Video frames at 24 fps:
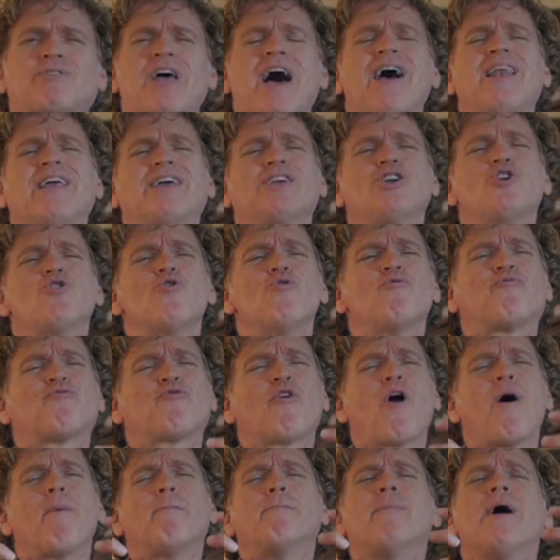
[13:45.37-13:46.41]
telling you
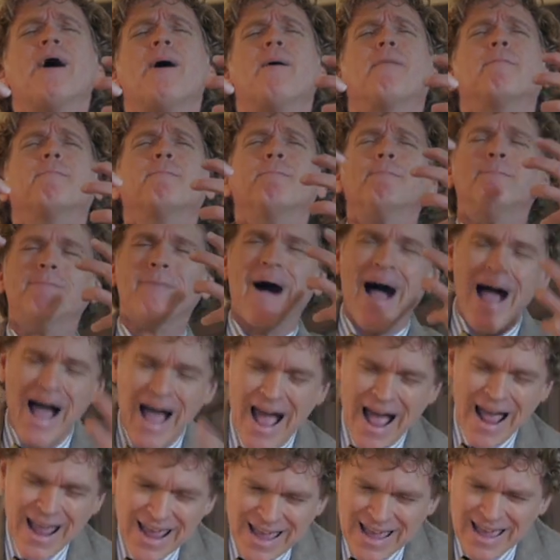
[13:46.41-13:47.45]
from
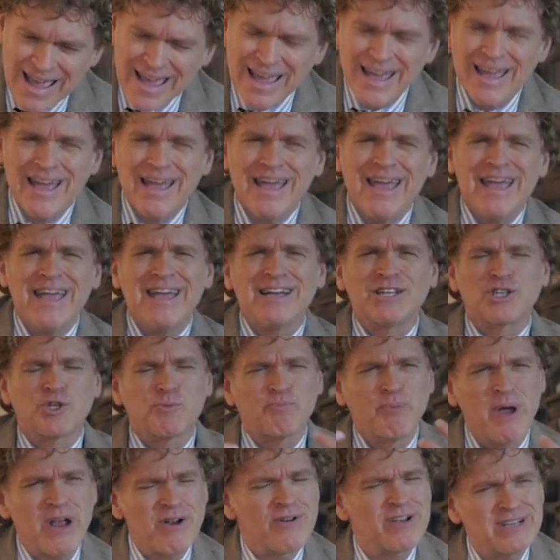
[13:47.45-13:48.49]
my
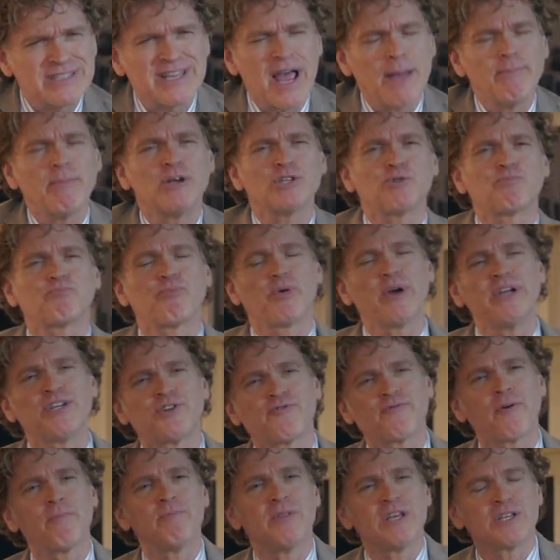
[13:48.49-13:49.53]
experience. I must preach
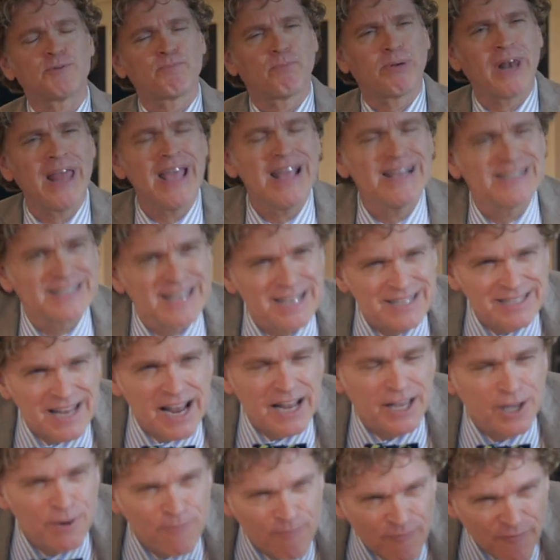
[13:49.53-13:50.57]
from this place as I
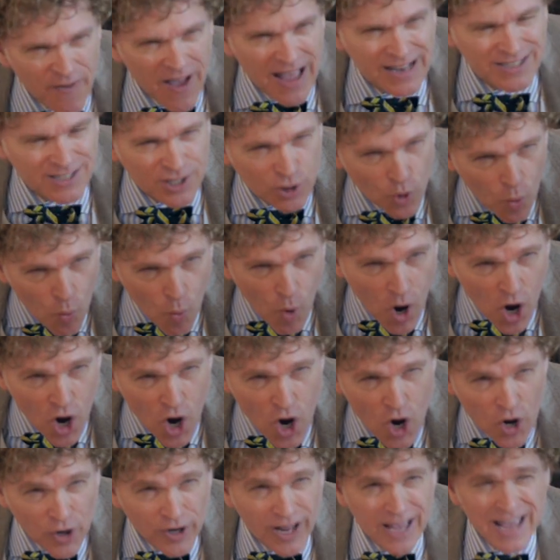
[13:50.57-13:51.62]
confess the
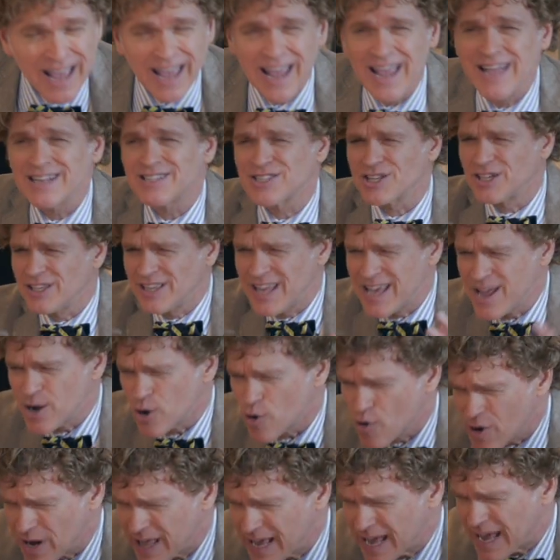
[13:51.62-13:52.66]
word. It's
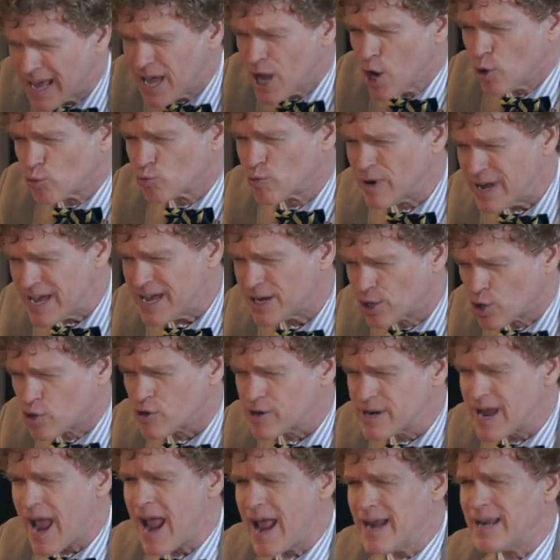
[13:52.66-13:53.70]
literally
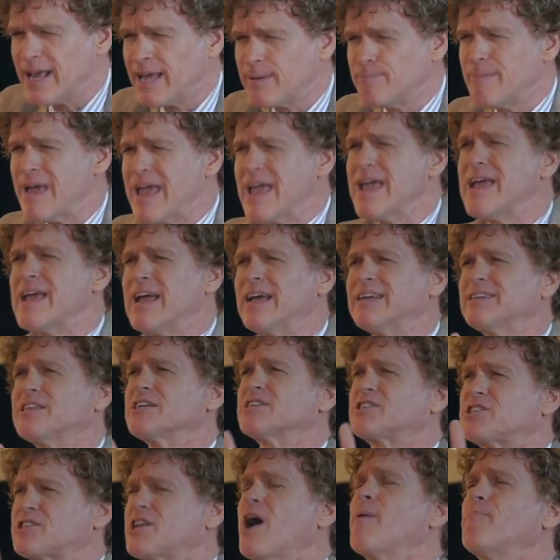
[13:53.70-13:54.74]
recreating me into
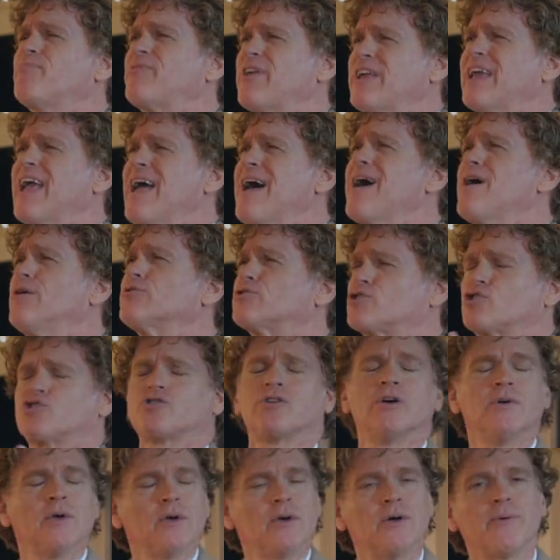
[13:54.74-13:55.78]
something else.
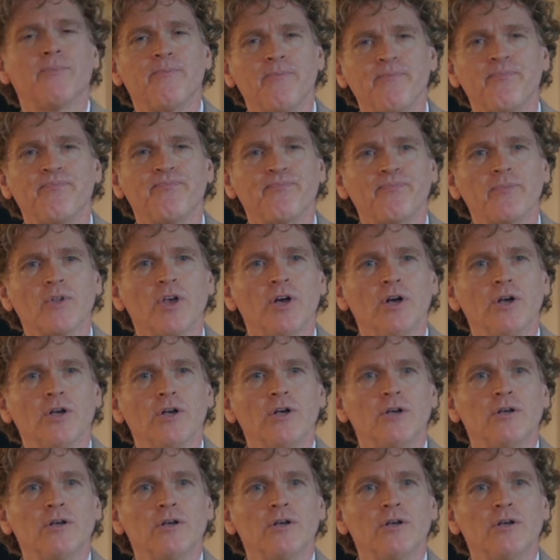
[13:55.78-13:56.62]
Mm-hmm.